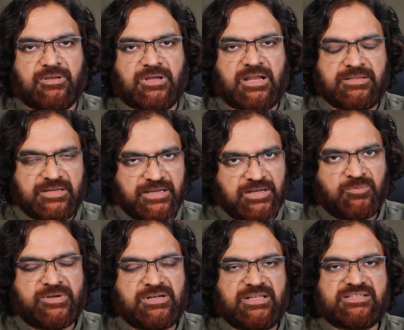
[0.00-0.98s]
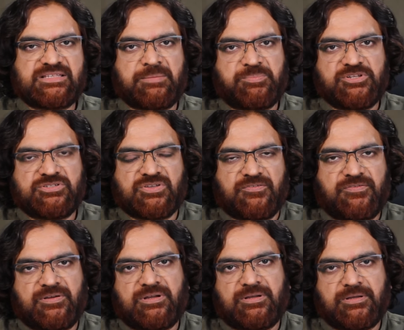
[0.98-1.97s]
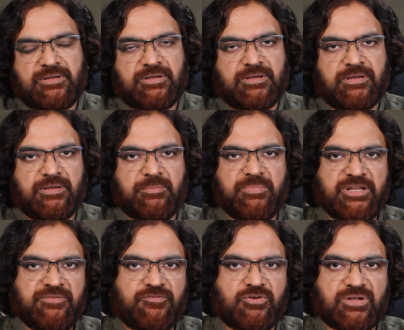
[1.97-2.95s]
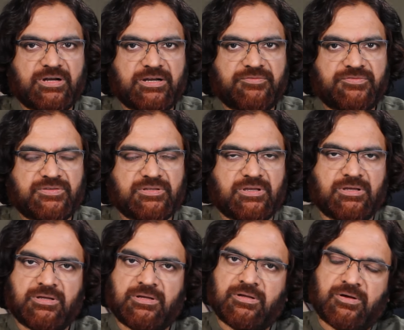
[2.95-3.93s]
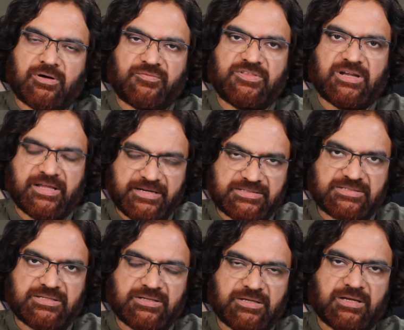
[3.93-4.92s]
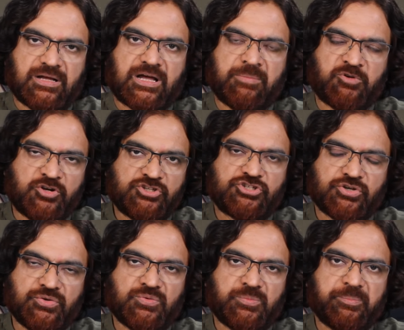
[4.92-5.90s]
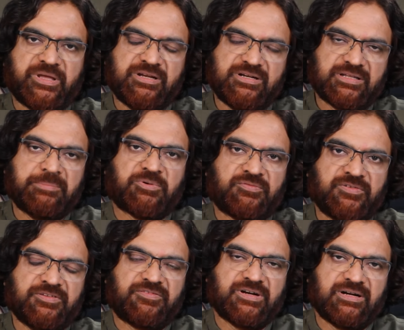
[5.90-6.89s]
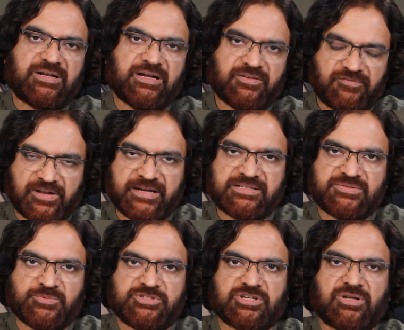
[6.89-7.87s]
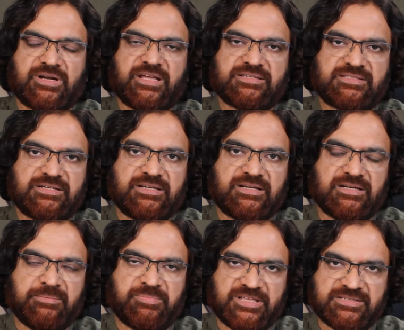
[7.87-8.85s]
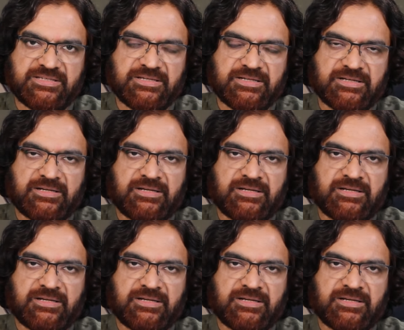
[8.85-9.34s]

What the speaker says: and the real world examples of many photographs of the lights. I'm going to show you many type of different kind of lights which are aesthetically pleasing